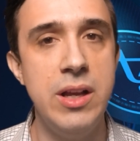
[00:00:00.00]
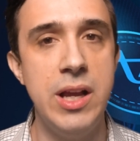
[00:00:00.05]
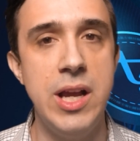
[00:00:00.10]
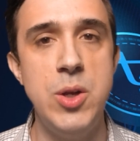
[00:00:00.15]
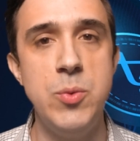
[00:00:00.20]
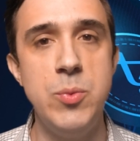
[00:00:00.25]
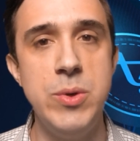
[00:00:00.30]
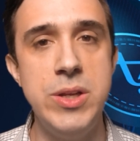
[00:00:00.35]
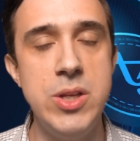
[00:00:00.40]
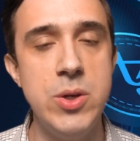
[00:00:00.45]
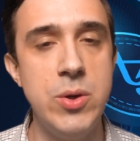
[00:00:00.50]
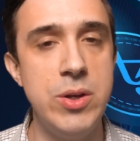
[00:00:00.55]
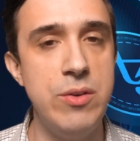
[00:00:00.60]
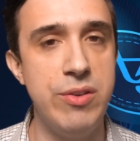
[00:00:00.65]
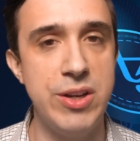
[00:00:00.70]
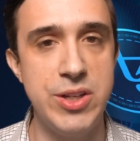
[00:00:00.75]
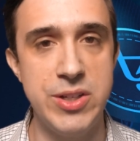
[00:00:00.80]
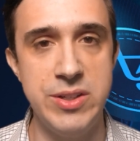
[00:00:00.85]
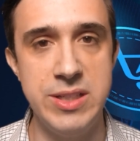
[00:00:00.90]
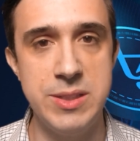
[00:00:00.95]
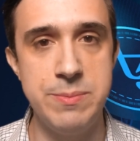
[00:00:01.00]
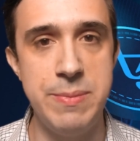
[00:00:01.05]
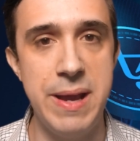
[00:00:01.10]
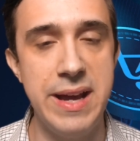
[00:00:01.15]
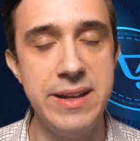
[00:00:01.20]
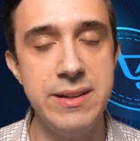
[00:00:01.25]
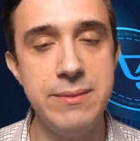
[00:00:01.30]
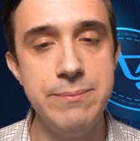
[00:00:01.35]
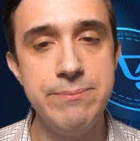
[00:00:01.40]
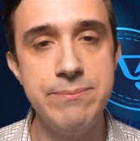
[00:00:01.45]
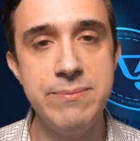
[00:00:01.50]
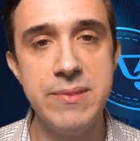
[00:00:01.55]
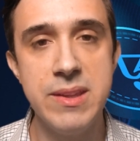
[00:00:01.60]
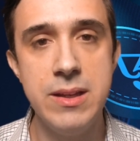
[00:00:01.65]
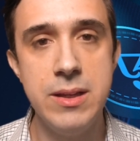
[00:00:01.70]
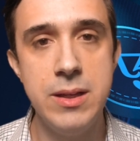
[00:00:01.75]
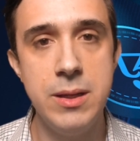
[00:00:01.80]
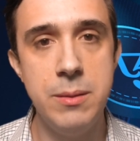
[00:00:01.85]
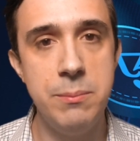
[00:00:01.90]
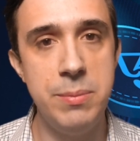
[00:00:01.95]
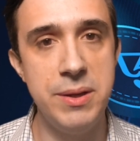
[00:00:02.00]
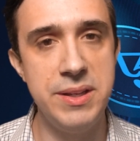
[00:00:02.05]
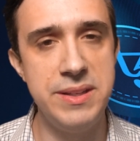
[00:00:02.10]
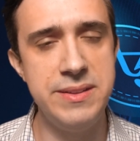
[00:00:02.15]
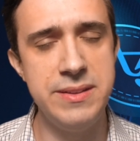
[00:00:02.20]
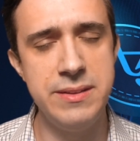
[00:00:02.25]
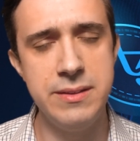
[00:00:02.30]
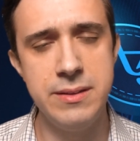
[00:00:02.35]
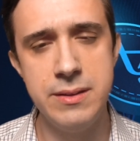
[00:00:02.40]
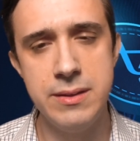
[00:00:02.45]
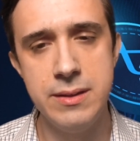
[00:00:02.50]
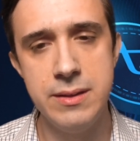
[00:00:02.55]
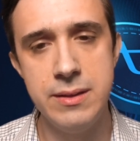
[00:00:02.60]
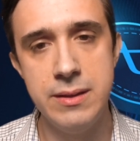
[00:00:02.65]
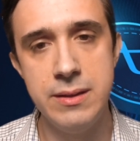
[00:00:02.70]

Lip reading: And we know inflation is bad. But